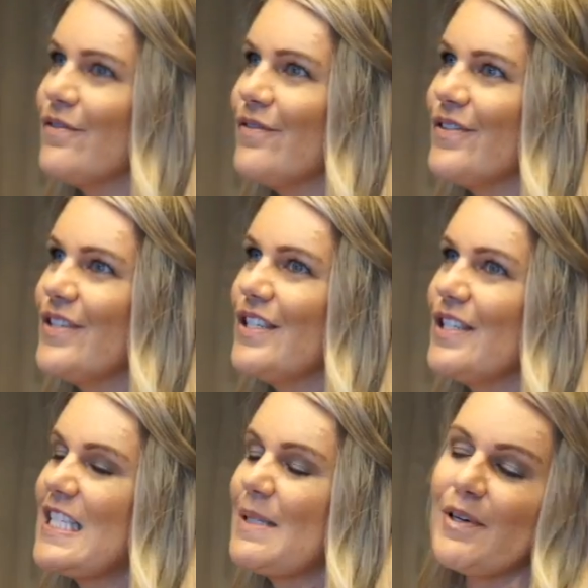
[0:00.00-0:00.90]
of
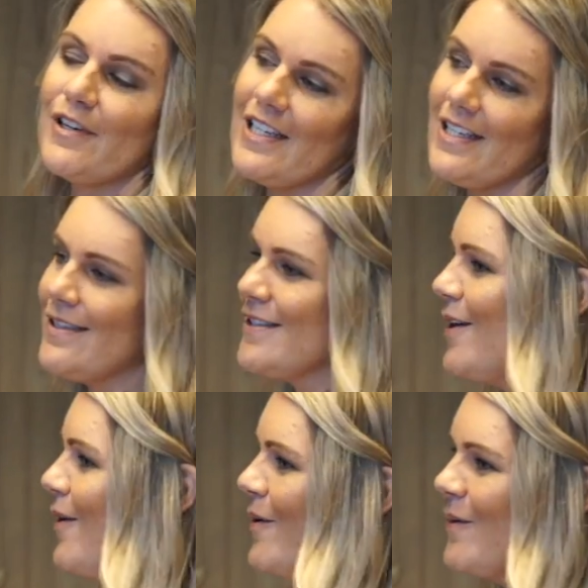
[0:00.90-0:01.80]
spirit and
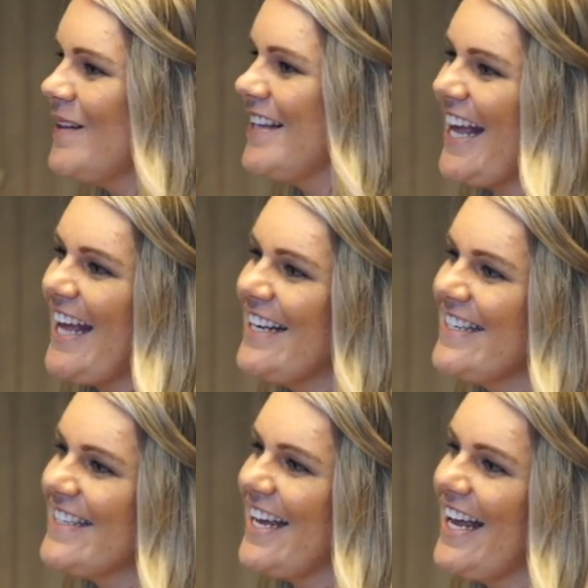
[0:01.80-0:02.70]
soul and
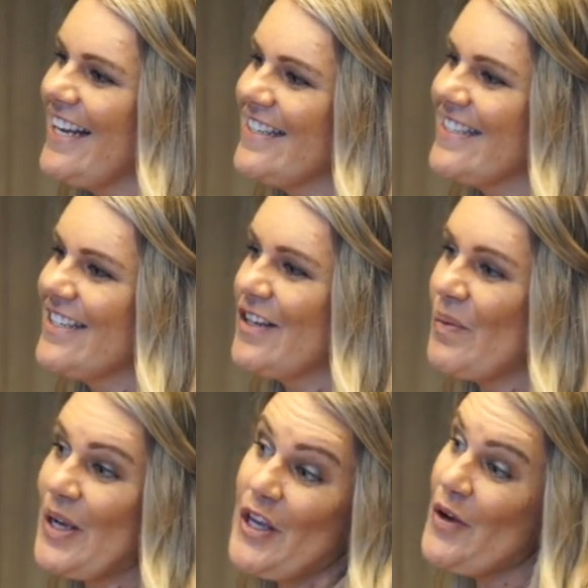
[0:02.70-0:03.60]

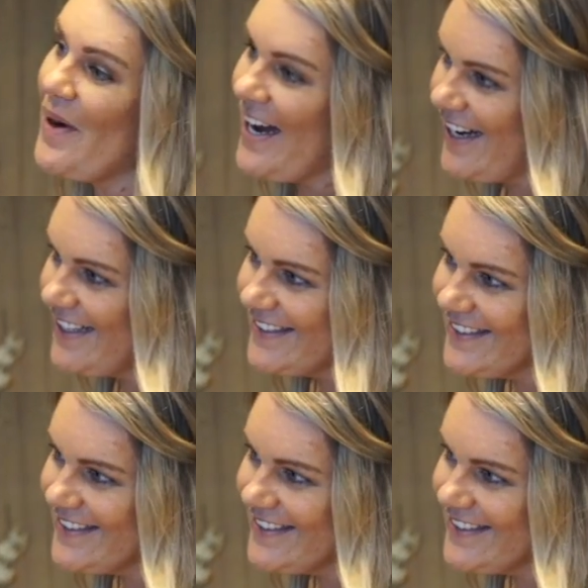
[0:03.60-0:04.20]
where you are,